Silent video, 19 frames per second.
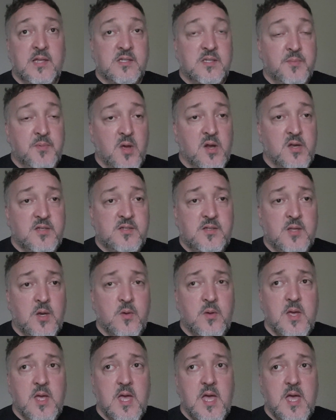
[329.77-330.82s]
to be honest
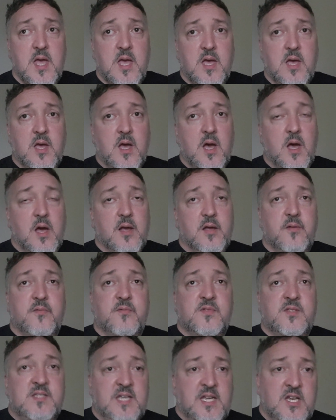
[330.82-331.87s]
though,
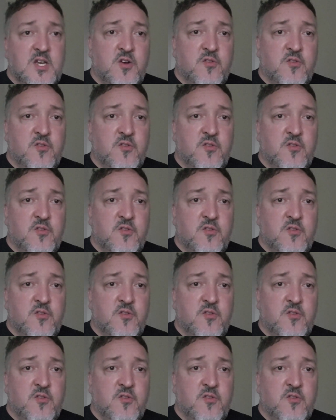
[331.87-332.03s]
seeing